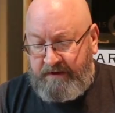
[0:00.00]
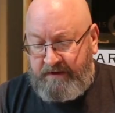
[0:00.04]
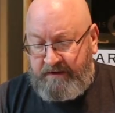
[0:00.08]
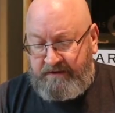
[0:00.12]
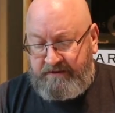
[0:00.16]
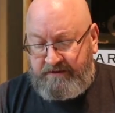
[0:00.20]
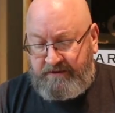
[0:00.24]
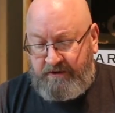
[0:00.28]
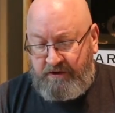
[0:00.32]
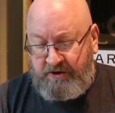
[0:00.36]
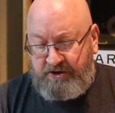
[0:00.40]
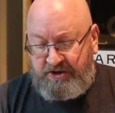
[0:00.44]

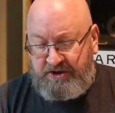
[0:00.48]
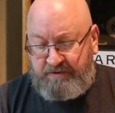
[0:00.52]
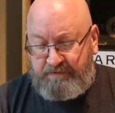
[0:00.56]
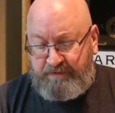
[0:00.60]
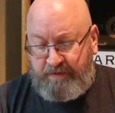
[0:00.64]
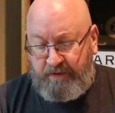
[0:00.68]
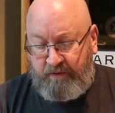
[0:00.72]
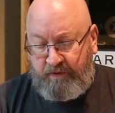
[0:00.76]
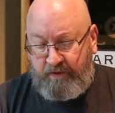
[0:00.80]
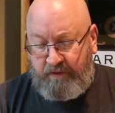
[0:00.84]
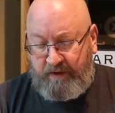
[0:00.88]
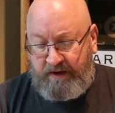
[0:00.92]

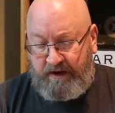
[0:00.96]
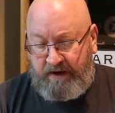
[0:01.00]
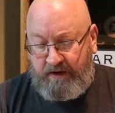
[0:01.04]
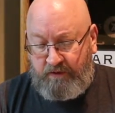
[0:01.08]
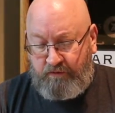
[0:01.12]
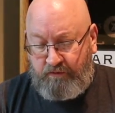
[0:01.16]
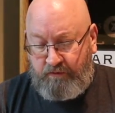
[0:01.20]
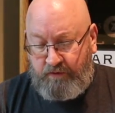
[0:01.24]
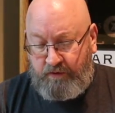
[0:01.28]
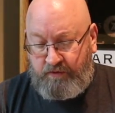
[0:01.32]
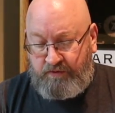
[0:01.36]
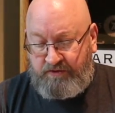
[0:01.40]
sarsaparilla
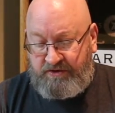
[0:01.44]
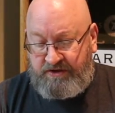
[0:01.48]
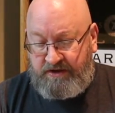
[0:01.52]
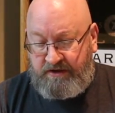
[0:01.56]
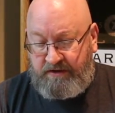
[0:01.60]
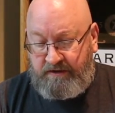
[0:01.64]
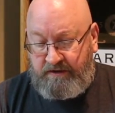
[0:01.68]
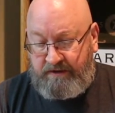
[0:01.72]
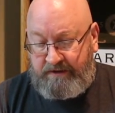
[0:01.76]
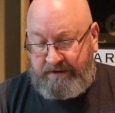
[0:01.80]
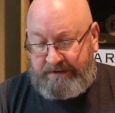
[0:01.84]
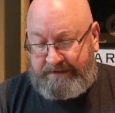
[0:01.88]

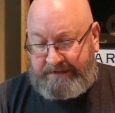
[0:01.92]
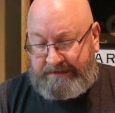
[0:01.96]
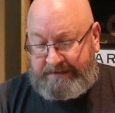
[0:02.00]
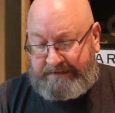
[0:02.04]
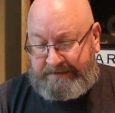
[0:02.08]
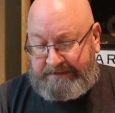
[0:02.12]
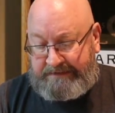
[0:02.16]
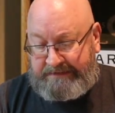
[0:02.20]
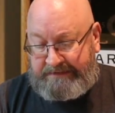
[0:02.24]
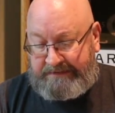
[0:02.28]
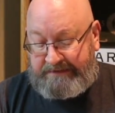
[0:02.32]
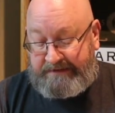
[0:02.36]
root,
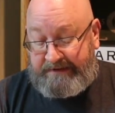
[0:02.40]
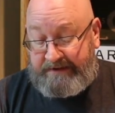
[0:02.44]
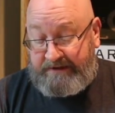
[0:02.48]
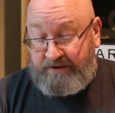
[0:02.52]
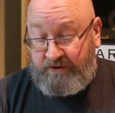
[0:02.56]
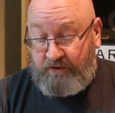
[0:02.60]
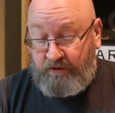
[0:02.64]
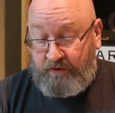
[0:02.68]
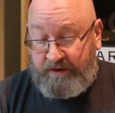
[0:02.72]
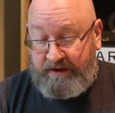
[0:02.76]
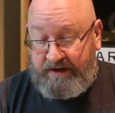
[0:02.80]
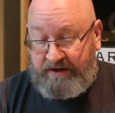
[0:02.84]

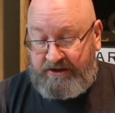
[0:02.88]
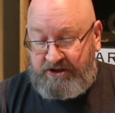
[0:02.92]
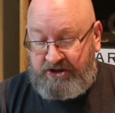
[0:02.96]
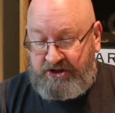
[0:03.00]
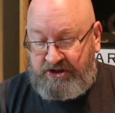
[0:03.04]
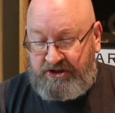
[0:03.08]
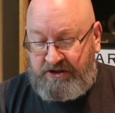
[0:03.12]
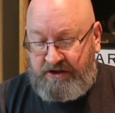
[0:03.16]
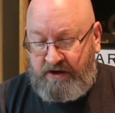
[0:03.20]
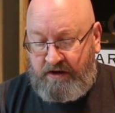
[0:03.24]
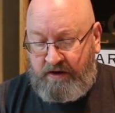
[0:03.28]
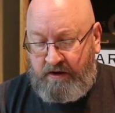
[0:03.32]

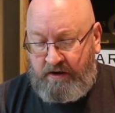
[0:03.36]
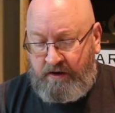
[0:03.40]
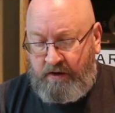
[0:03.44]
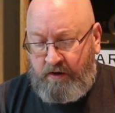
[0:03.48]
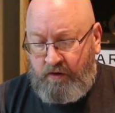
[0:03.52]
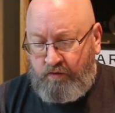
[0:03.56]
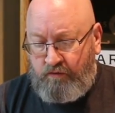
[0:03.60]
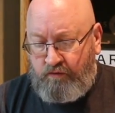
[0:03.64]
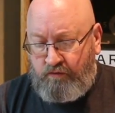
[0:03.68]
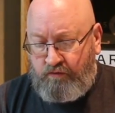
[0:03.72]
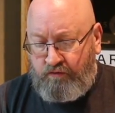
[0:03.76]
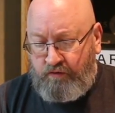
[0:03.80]
licorice
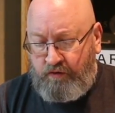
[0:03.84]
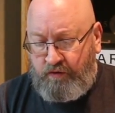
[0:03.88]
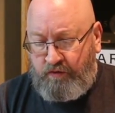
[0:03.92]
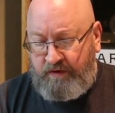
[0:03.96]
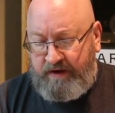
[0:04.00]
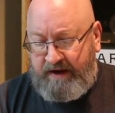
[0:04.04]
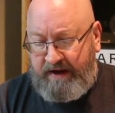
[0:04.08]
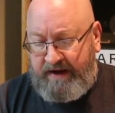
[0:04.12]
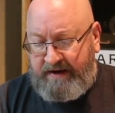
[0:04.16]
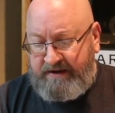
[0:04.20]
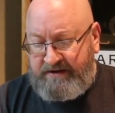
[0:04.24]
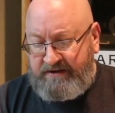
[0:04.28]

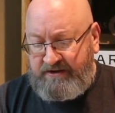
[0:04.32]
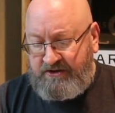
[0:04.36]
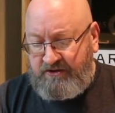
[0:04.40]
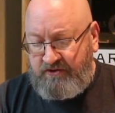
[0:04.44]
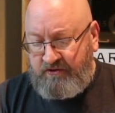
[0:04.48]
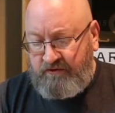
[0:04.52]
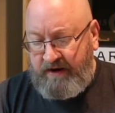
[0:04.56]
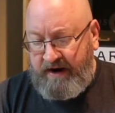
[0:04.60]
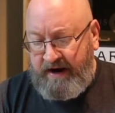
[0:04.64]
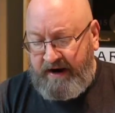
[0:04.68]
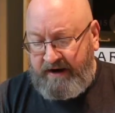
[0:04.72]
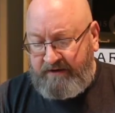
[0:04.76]
root
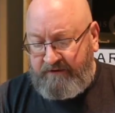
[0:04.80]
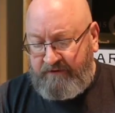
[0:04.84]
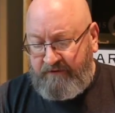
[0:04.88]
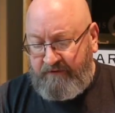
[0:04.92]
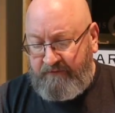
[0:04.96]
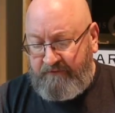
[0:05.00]
extract,